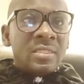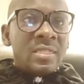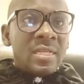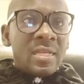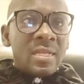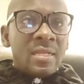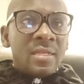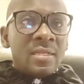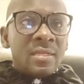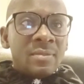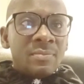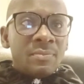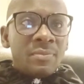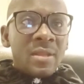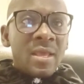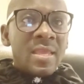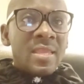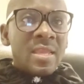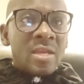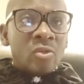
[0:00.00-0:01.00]

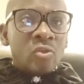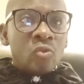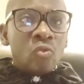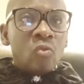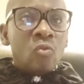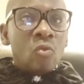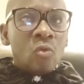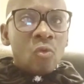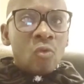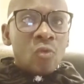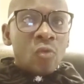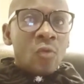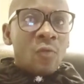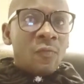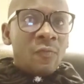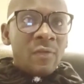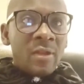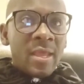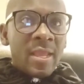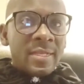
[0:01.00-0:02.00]
your
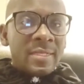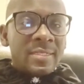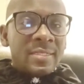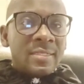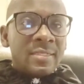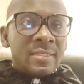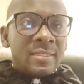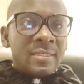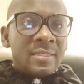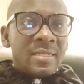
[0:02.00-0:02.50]
flight.